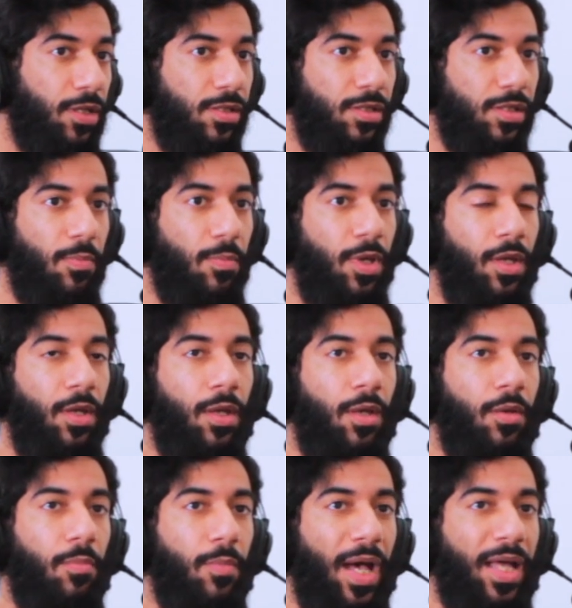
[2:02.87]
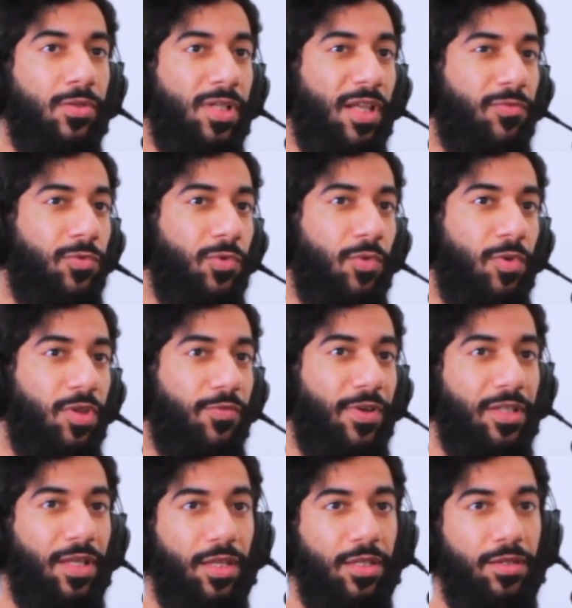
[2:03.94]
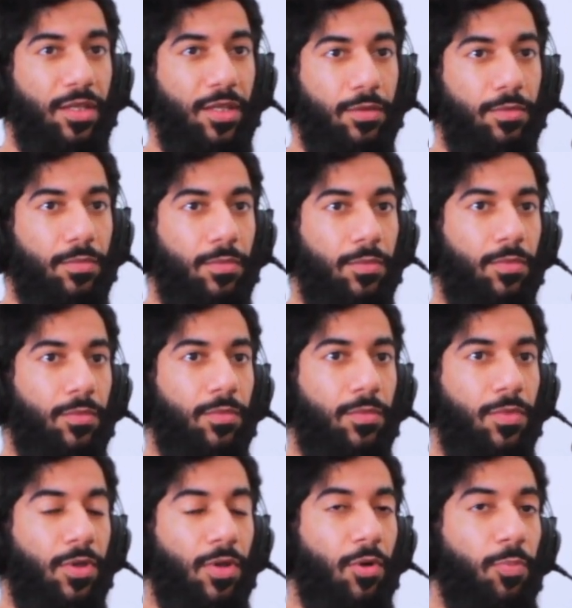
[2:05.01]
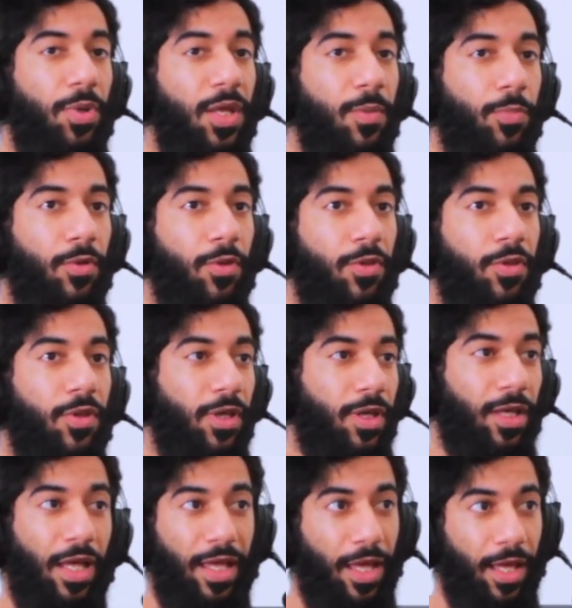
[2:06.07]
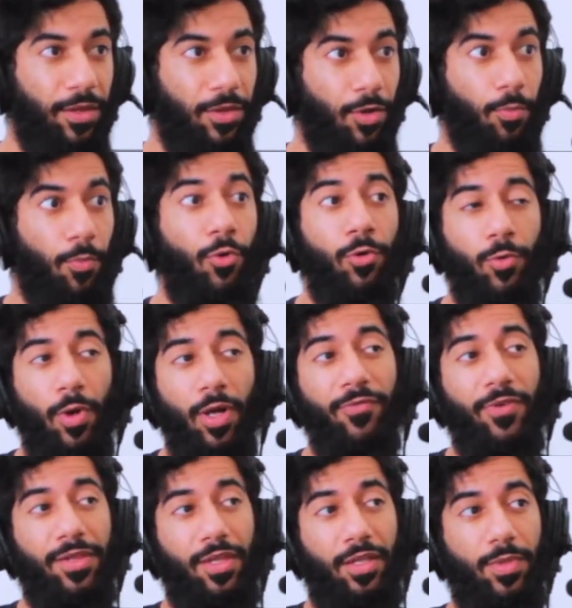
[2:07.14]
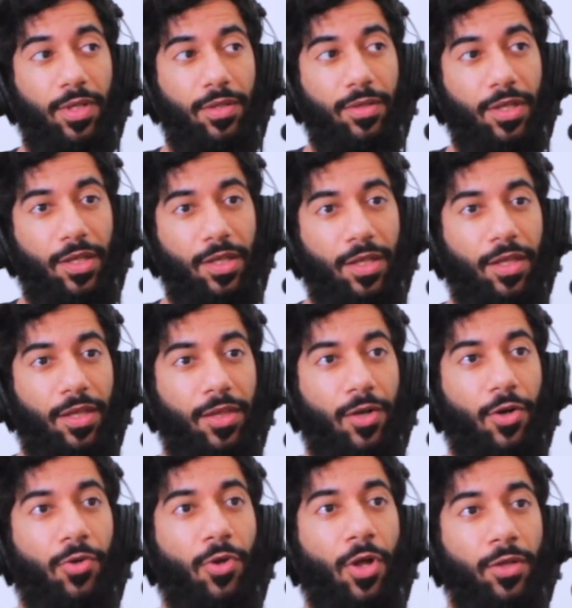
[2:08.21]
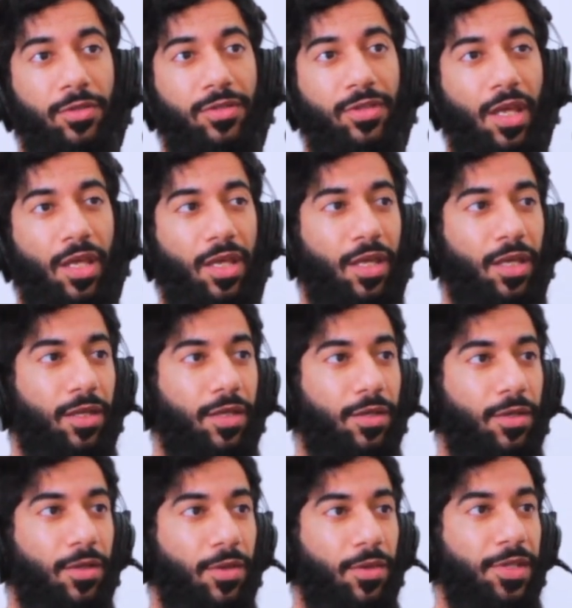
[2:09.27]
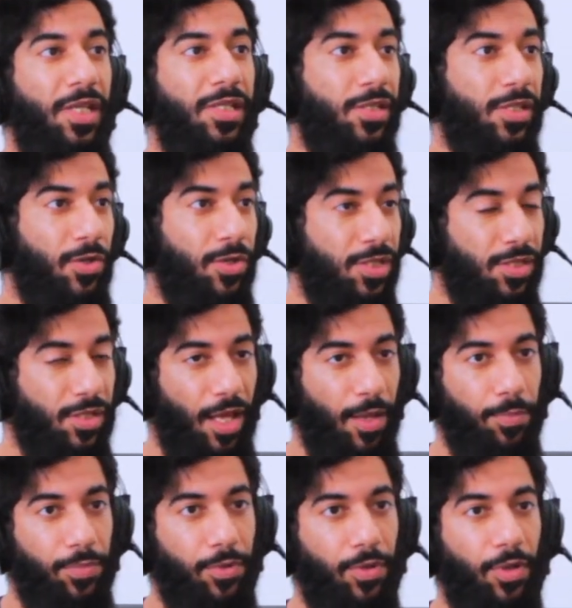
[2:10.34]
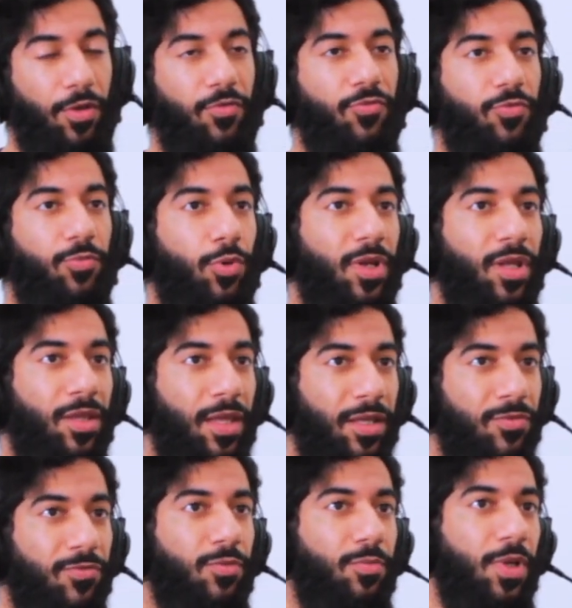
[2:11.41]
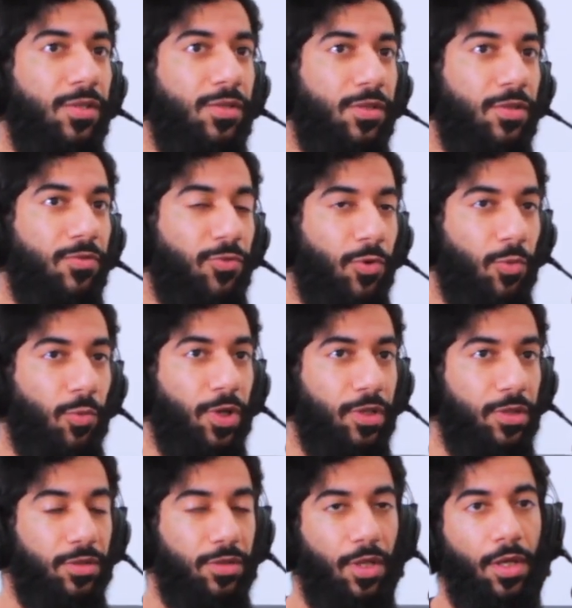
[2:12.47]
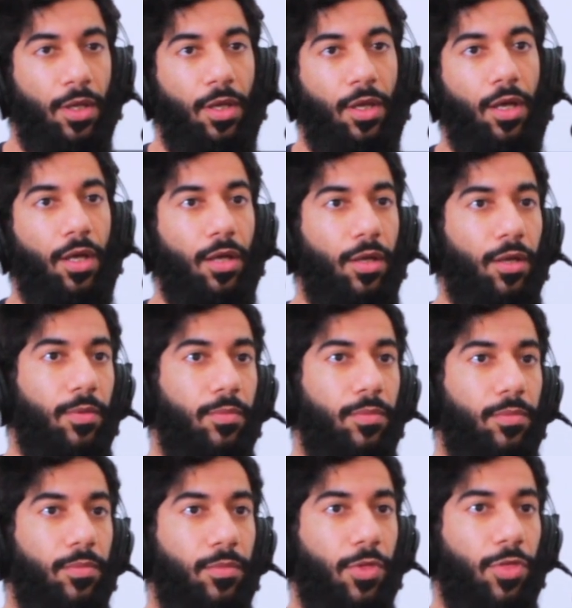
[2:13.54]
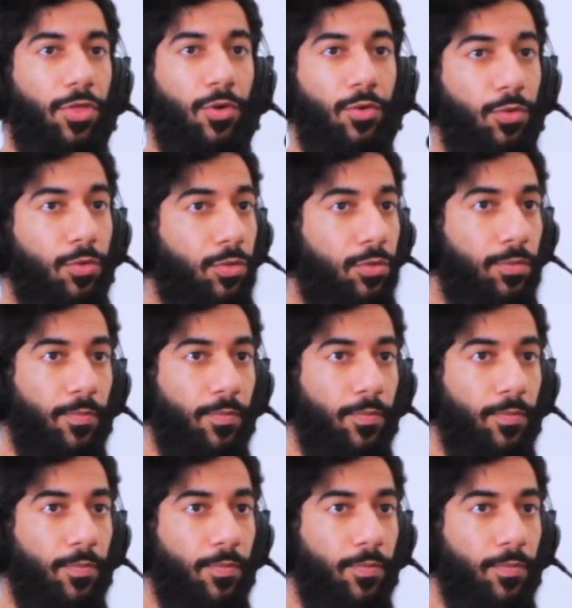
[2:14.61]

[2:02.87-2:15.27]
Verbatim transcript: some matters have to do with defending the deen, there are people, again, that are more qualified than me, that are not taking the necessary step of putting that information forward um, through